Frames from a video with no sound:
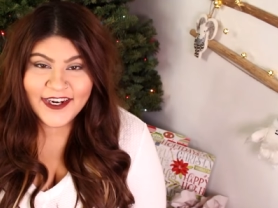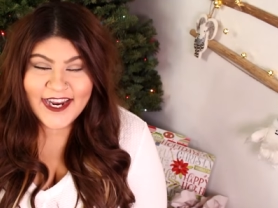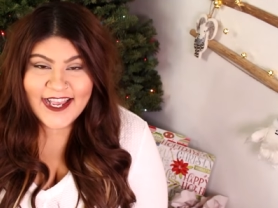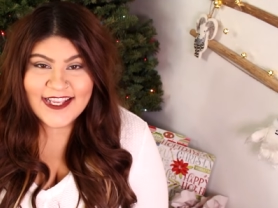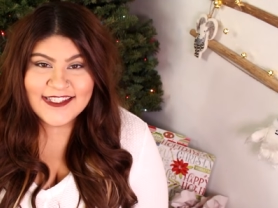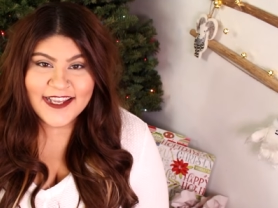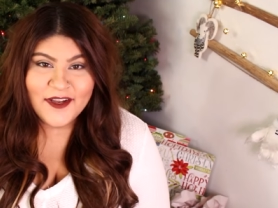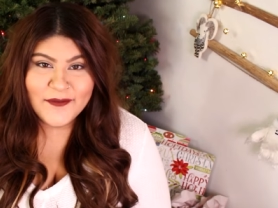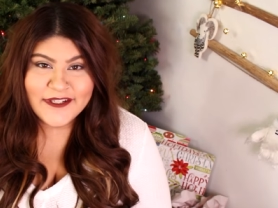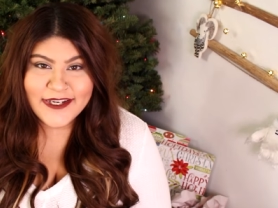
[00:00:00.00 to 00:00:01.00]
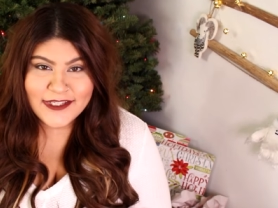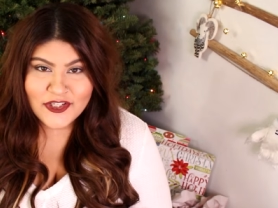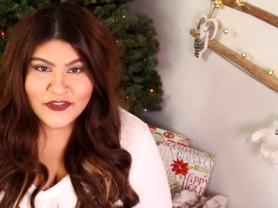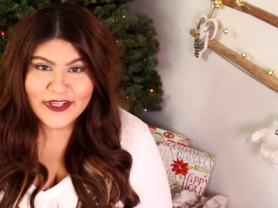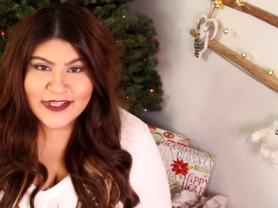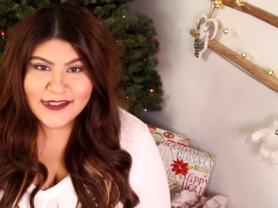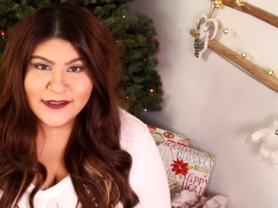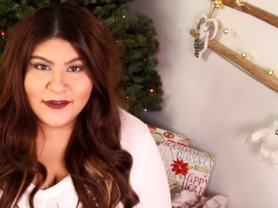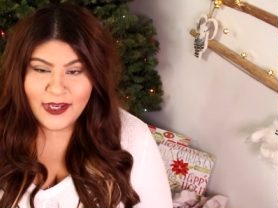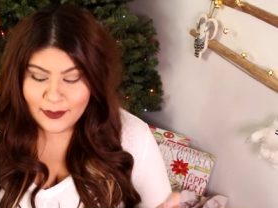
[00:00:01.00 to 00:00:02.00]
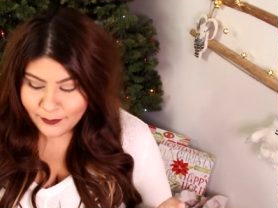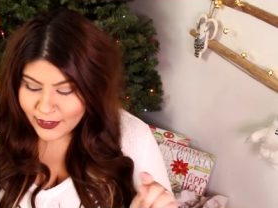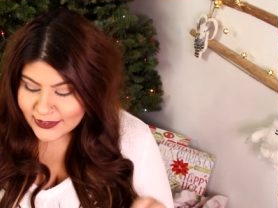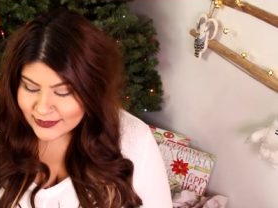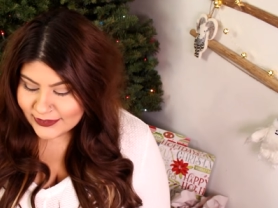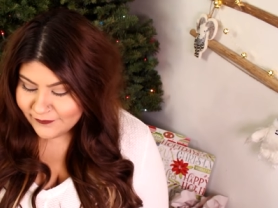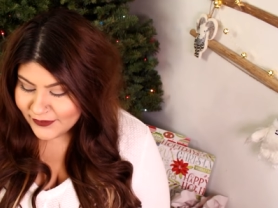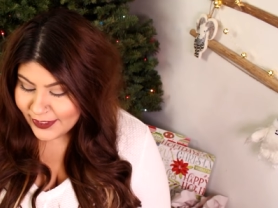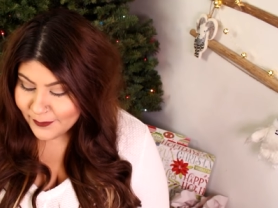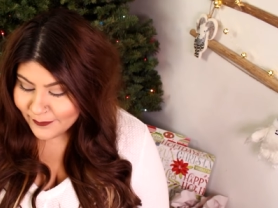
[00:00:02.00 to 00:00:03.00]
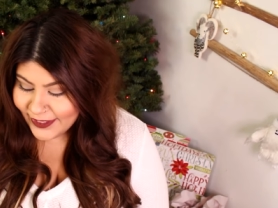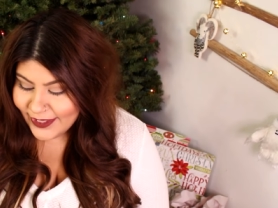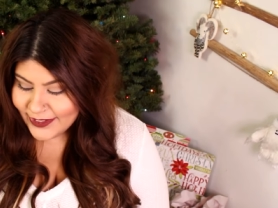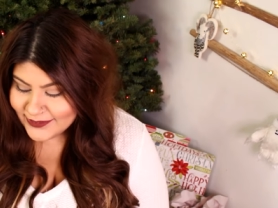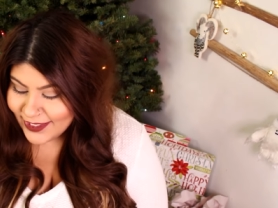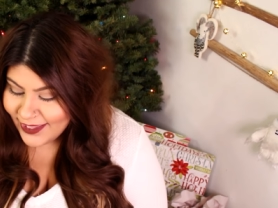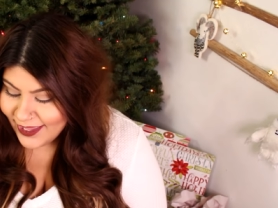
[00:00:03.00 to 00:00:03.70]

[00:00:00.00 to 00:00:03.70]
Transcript: Alright guys, so I hope you guys enjoyed this little unboxing of the diaper bags.